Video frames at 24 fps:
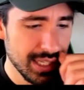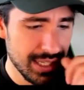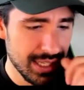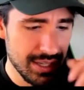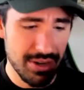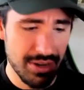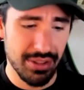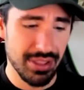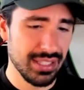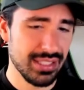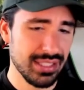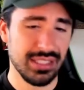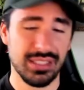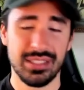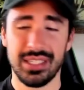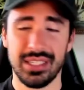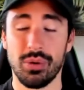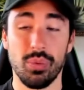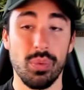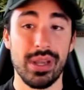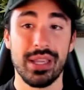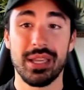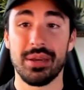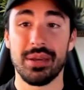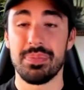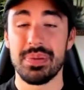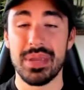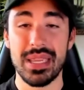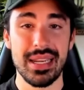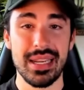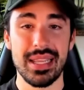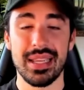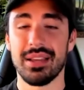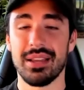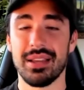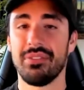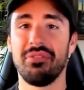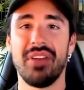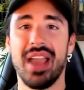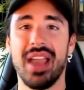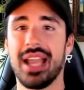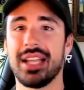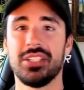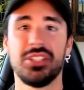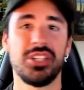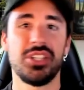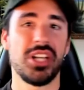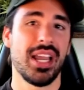you know this is like wikipedia
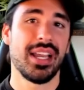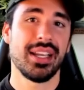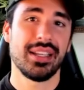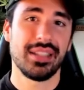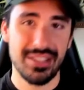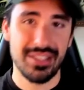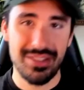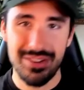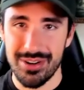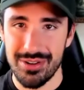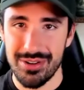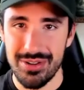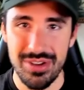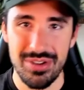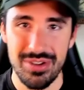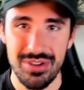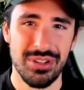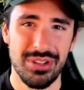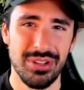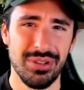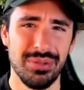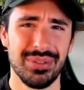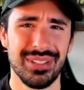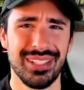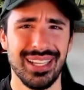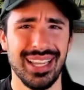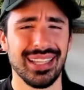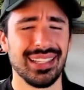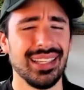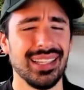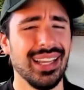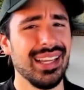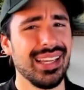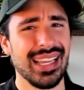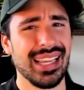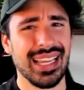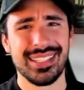fact check you know youtube saying